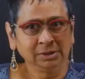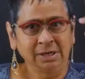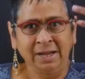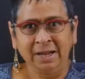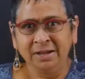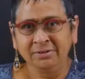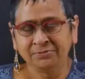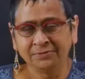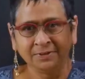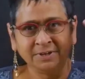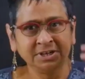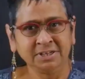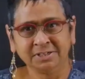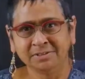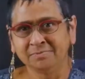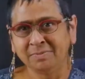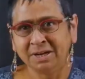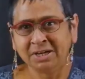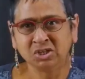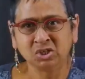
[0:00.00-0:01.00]
I have
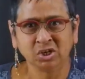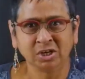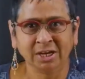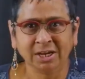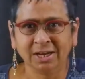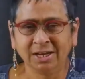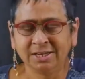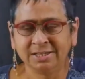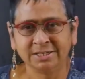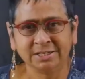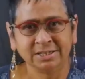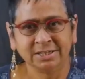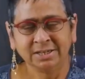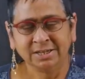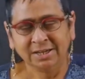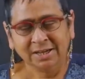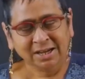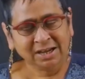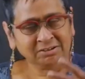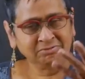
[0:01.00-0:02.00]
finished my trade,
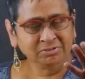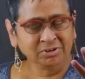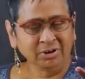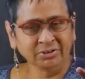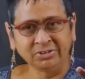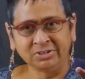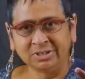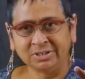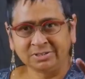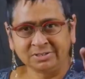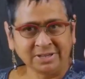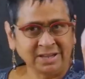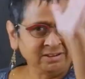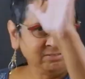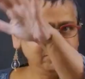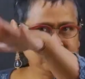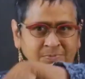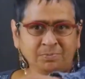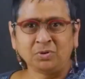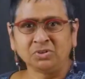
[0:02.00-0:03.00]
I've
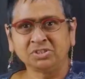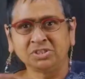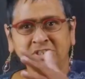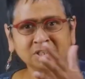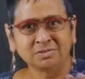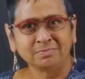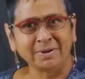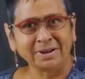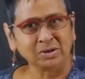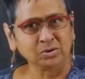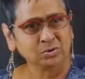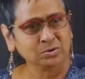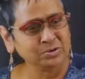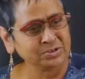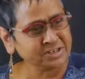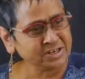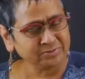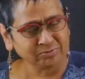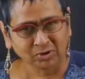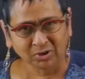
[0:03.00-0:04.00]
deposited my
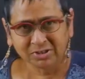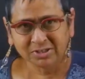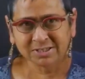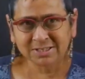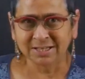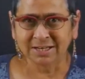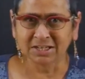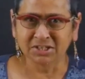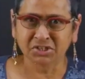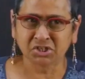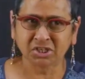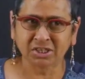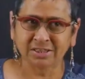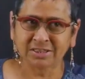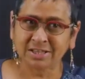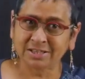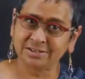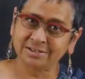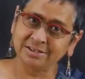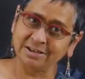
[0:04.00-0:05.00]
gold and I've got this little chit
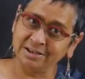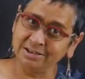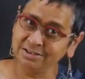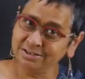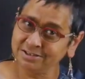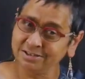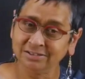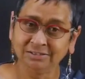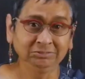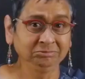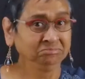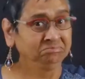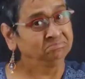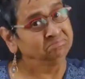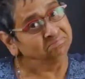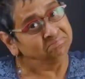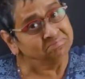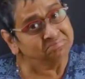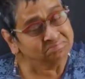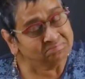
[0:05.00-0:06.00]
that says,
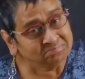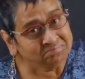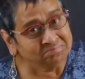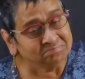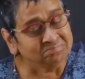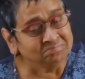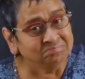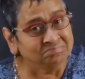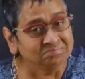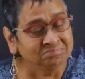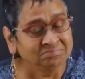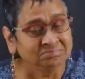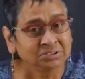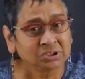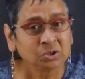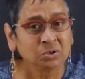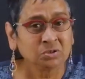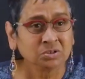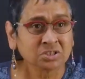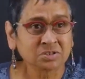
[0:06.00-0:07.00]

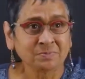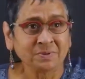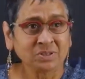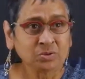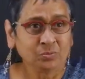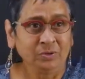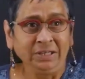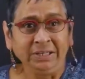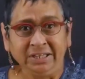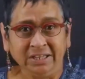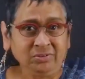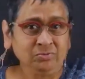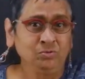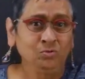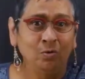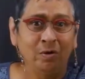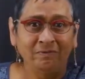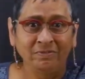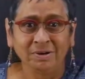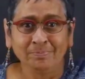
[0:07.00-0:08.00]
the goldsmith will give
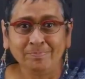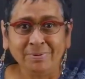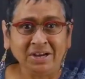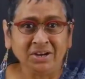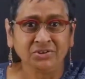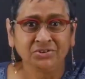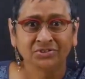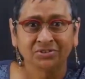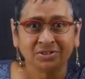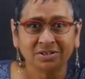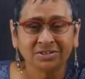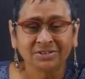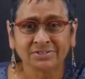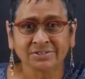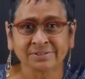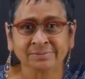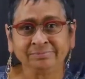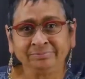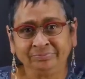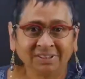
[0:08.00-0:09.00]
whoever bears
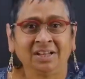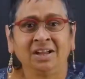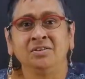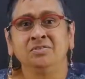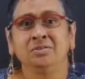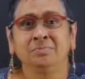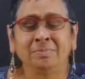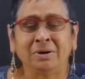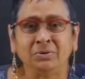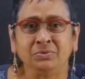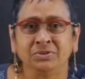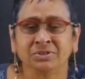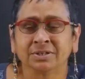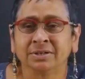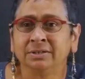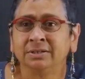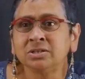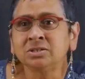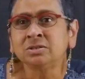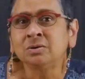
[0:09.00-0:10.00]
this 100 pounds.
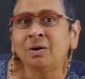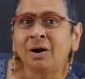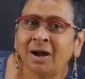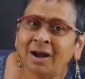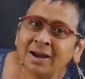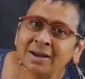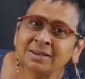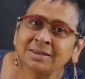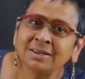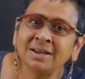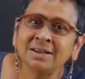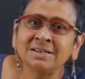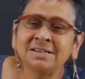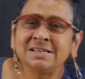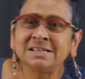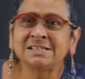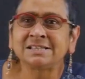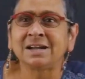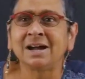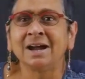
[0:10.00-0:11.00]
So I then
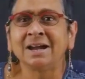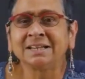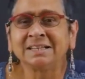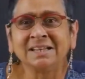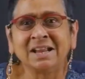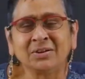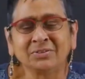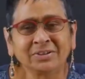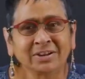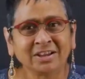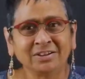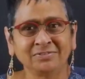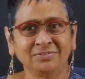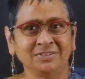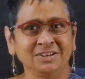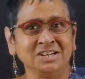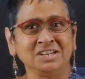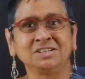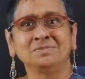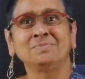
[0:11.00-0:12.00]
decide, now that I've
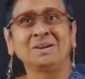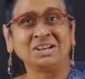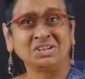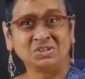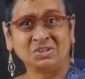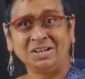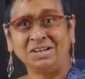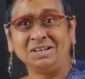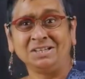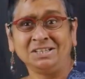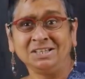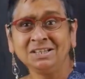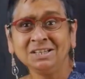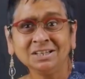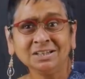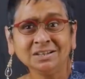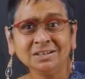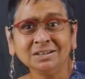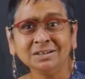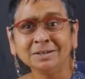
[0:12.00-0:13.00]
finished my trade
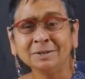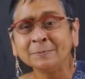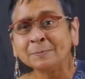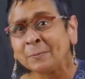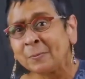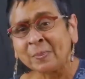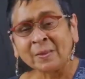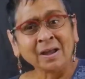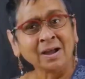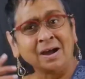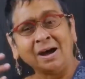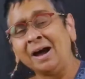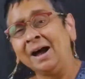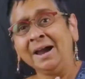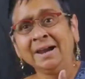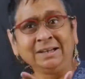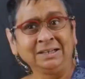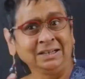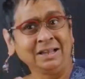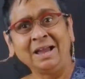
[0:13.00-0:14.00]
here,
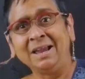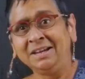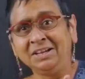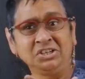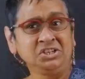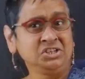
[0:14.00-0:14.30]
I'd like